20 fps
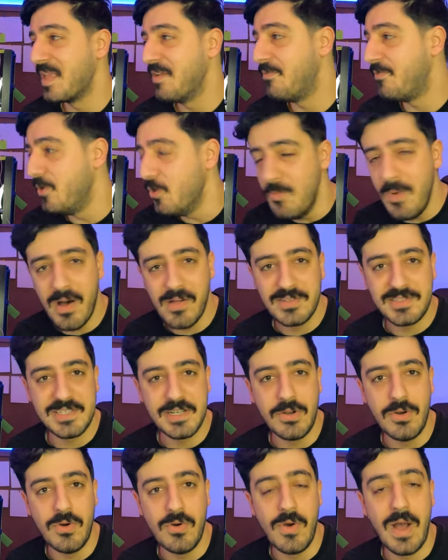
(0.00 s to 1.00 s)
a few months
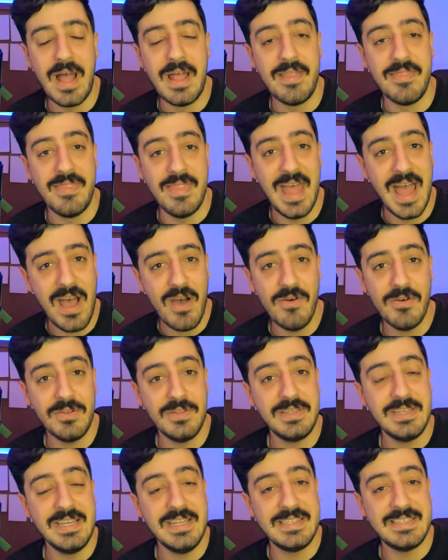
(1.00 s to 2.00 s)
ago and now
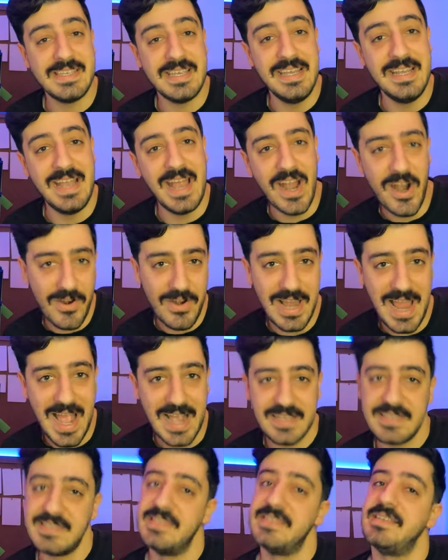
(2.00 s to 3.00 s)
it's in early
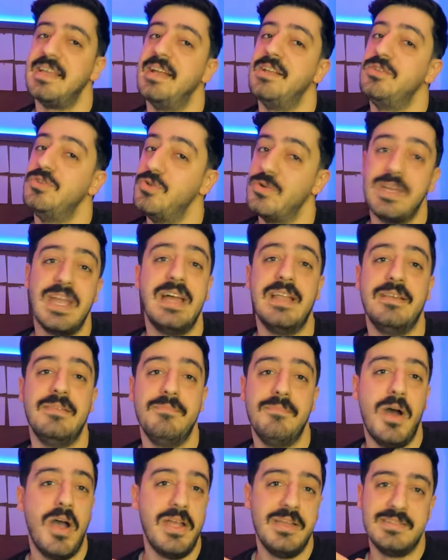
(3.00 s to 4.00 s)
access and you
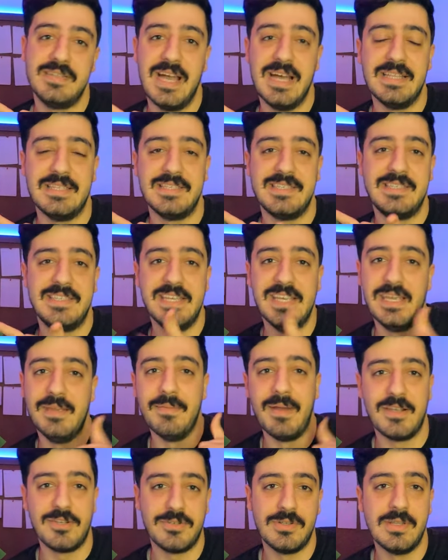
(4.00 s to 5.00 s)
can buy it at
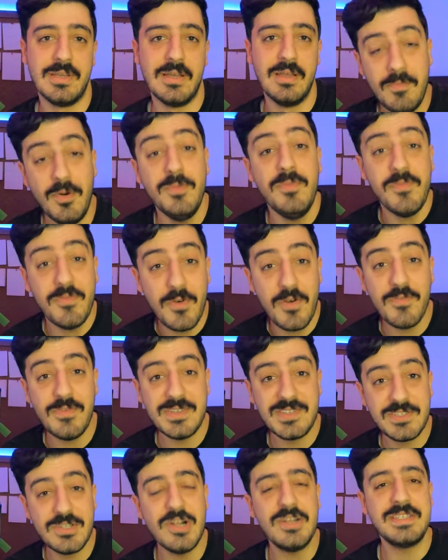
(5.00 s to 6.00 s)
Steam actually. But before I
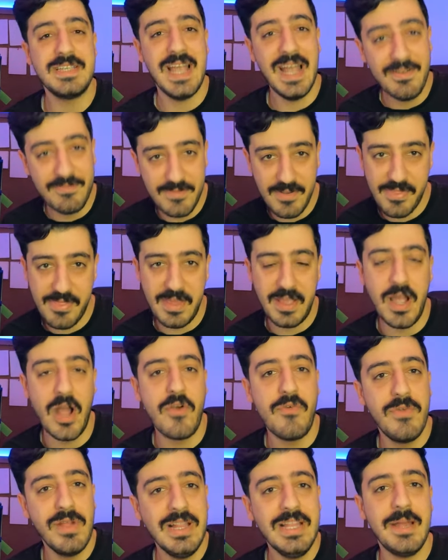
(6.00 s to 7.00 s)
start everything, I
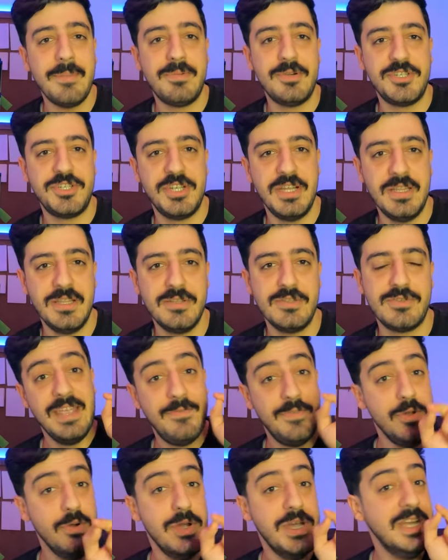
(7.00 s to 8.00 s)
really appreciate it
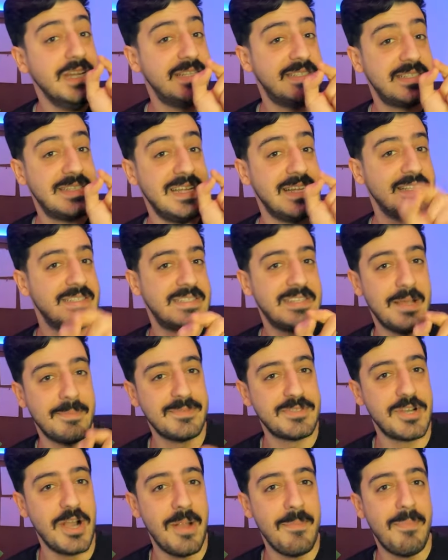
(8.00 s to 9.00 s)
if you hit that
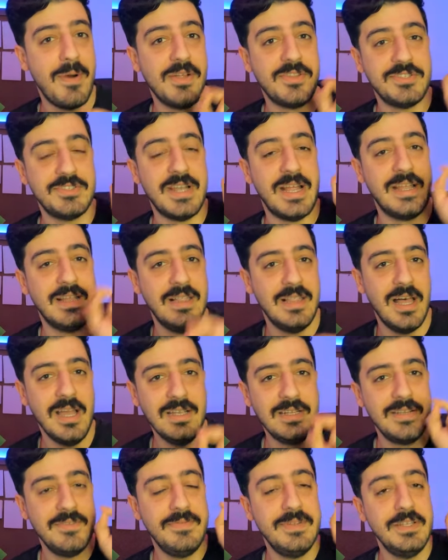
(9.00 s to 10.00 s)
subscribe button and
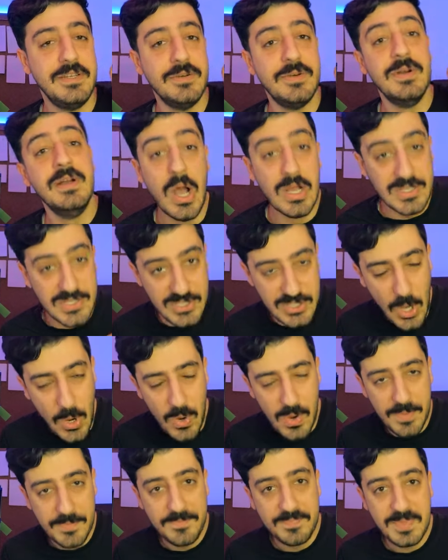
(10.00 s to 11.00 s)
like the video.
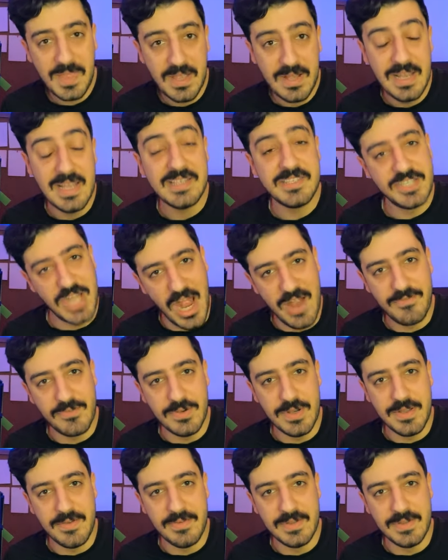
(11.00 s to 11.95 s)
So let's dive to the